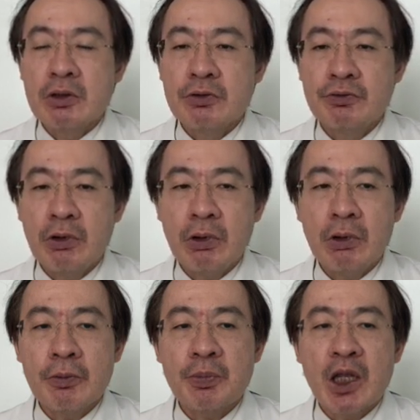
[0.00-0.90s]

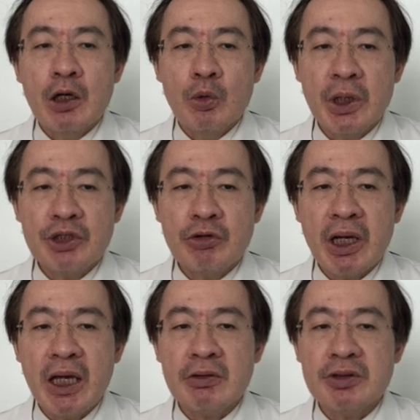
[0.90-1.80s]
4. When you
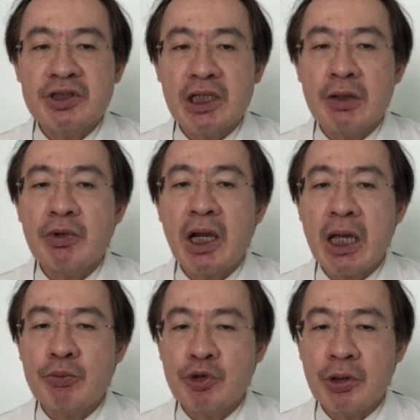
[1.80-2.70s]
have several
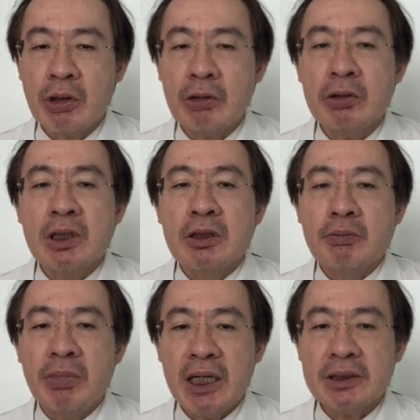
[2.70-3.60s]
embryos,
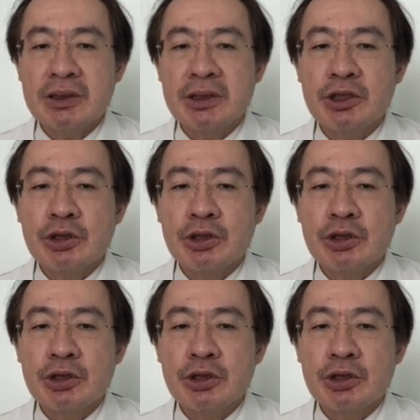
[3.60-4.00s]
but